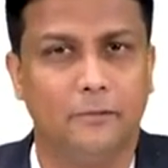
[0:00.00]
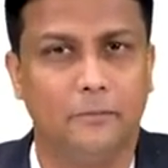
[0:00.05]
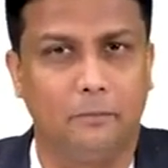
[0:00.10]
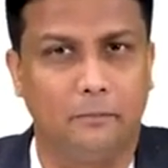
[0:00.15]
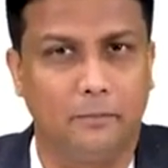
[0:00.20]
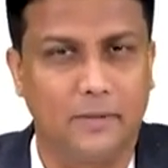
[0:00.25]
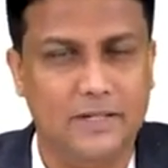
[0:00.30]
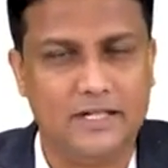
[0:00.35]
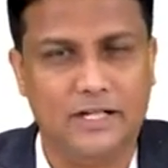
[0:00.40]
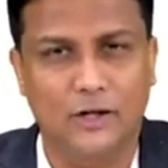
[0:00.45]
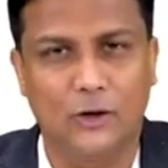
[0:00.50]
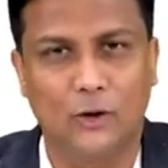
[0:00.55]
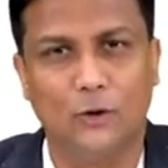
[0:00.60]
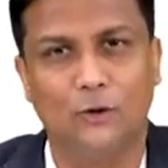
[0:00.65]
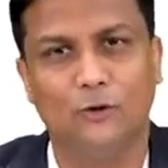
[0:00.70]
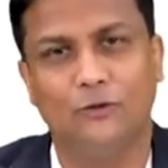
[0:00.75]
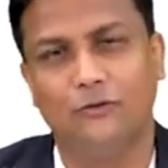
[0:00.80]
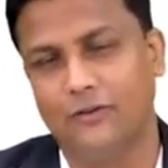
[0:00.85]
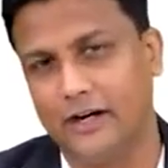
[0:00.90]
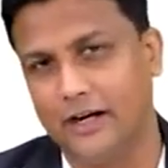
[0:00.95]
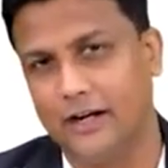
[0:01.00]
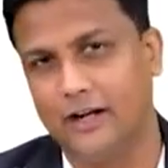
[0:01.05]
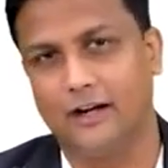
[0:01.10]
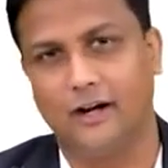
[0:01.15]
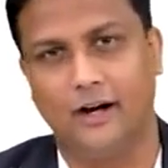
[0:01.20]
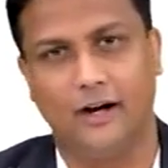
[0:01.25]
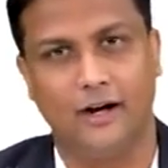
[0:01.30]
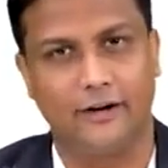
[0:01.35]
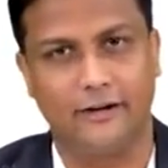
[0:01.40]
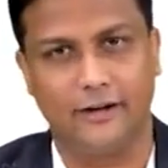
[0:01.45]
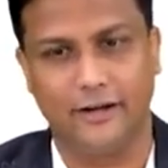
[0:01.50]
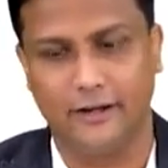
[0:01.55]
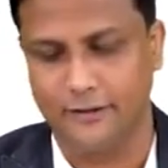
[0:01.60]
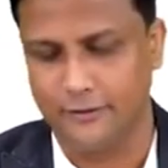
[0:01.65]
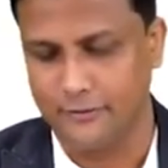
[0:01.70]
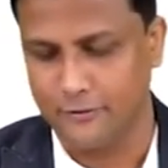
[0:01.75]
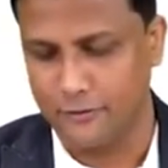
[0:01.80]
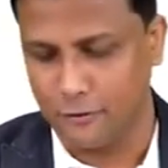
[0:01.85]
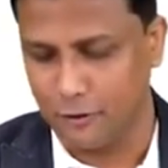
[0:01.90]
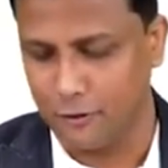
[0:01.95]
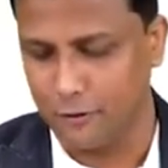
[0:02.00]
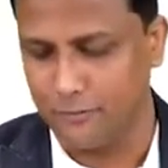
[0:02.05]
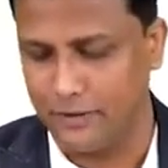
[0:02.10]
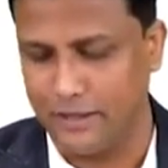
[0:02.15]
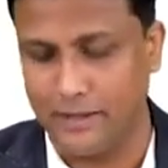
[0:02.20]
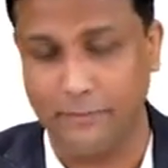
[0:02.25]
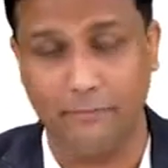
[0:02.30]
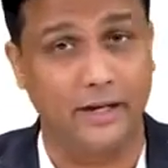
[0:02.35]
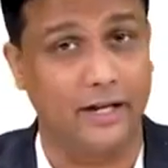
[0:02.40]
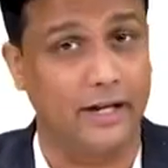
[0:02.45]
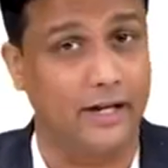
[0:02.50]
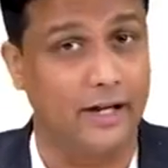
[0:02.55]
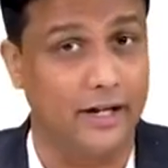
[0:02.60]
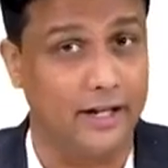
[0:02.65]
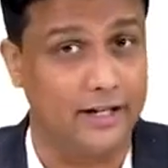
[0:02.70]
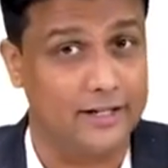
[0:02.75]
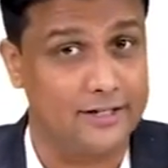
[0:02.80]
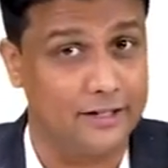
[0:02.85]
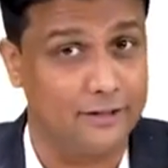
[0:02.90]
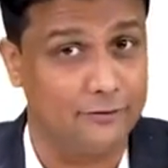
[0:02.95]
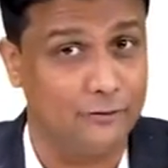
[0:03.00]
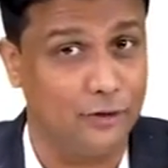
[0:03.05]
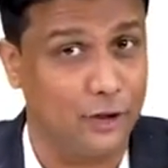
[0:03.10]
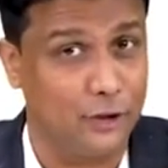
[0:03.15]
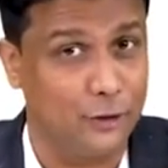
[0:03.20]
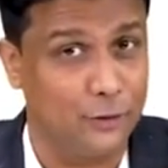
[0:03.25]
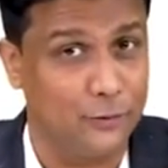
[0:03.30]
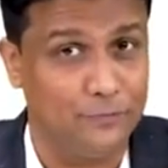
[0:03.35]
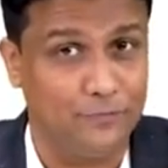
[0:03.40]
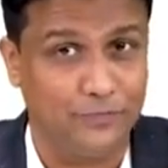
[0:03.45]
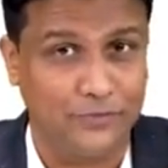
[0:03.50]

musculophrenic artery. Hope I am making it easier for you.